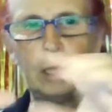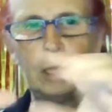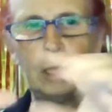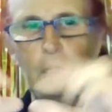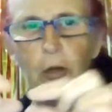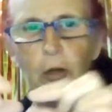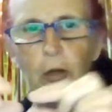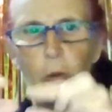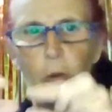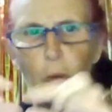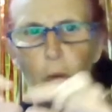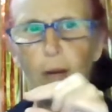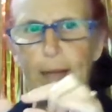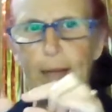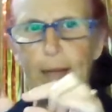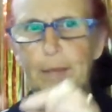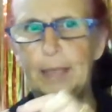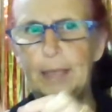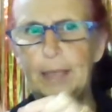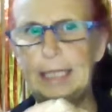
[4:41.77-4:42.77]
quite
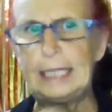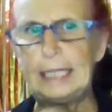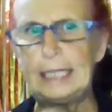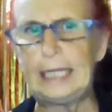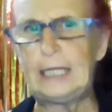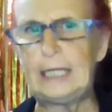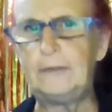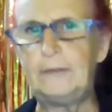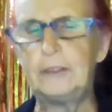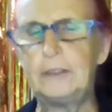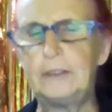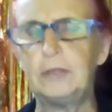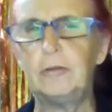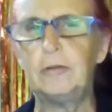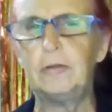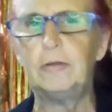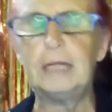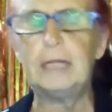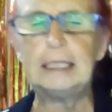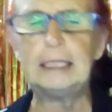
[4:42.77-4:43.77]
big leaves
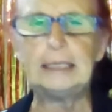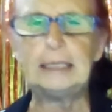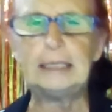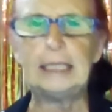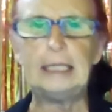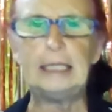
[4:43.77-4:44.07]
already.